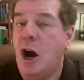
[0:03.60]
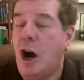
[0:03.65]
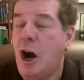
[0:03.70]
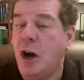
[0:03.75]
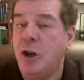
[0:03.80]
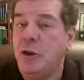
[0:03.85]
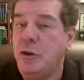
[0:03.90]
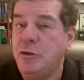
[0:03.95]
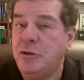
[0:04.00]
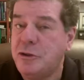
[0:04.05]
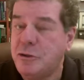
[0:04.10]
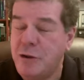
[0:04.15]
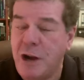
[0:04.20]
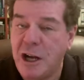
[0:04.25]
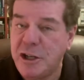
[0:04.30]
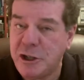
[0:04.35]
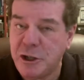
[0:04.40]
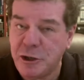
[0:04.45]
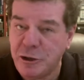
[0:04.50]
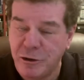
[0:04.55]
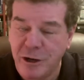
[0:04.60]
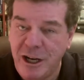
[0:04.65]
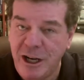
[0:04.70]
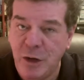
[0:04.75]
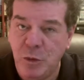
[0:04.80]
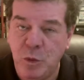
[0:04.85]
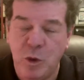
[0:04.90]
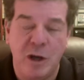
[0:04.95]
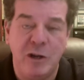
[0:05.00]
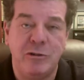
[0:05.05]
Are you scratching your head
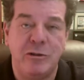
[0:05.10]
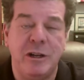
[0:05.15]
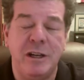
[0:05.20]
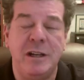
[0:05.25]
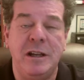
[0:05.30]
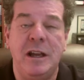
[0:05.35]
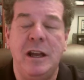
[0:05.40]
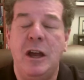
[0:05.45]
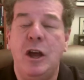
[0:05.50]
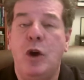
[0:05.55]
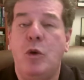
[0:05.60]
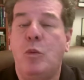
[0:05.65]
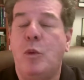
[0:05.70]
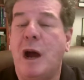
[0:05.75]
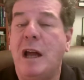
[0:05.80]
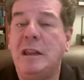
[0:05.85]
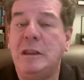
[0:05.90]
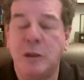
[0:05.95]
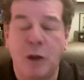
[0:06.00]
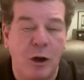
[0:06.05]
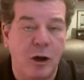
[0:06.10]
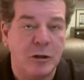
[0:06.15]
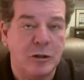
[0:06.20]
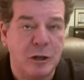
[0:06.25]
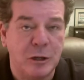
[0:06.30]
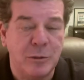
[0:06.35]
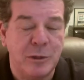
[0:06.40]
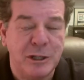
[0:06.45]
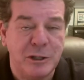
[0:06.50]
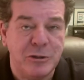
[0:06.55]
wondering why
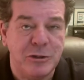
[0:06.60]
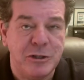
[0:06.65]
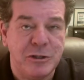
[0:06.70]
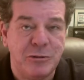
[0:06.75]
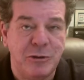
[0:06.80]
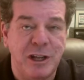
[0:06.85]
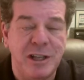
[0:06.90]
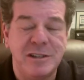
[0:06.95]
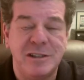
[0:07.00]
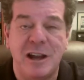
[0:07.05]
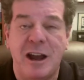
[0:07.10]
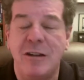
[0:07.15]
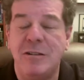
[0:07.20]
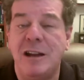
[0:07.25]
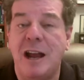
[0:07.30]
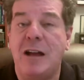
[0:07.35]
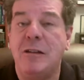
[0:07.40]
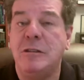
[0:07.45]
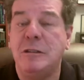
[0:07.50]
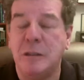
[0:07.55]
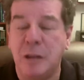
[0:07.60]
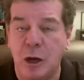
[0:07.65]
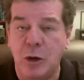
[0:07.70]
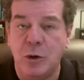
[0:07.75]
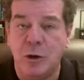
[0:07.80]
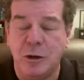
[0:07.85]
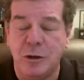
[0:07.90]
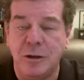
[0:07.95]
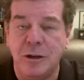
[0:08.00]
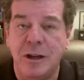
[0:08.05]
long-term interest rates are now
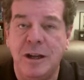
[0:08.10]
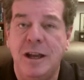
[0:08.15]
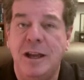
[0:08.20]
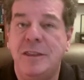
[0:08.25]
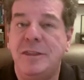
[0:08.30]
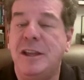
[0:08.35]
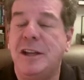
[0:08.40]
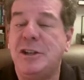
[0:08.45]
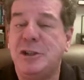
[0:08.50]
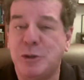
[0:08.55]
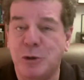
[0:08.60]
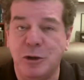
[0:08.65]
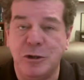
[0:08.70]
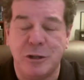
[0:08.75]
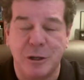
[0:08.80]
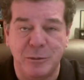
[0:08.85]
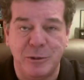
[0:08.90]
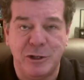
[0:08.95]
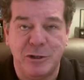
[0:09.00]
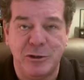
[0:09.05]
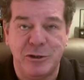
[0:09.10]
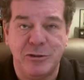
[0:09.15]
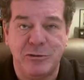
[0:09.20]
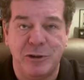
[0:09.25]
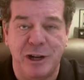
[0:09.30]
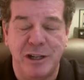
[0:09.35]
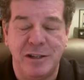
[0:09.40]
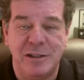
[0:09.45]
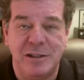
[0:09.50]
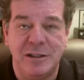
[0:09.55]
lower than short-term interest
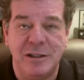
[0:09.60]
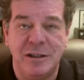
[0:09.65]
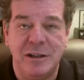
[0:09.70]
rates?